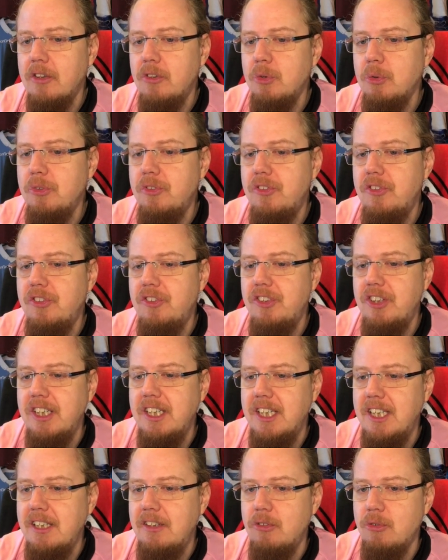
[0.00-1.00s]
to see
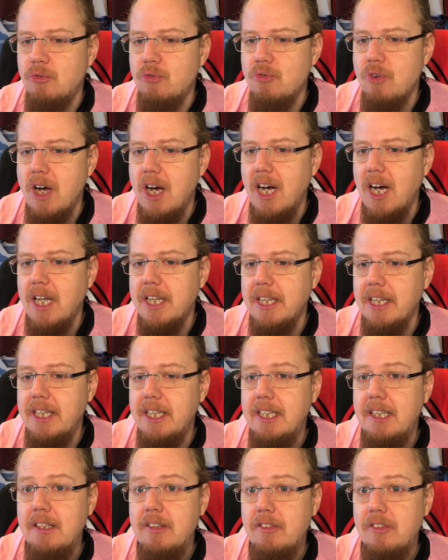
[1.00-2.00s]
it rather
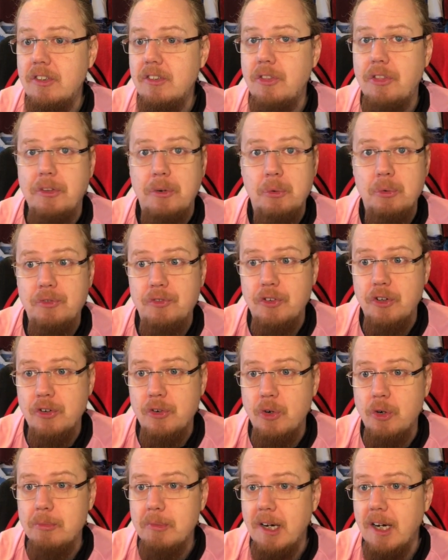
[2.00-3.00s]
easy through for
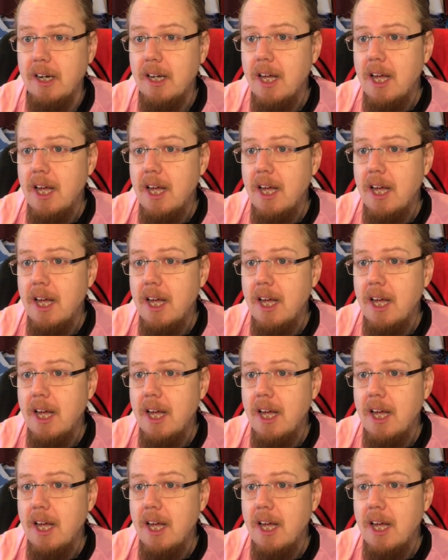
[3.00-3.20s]
Roma,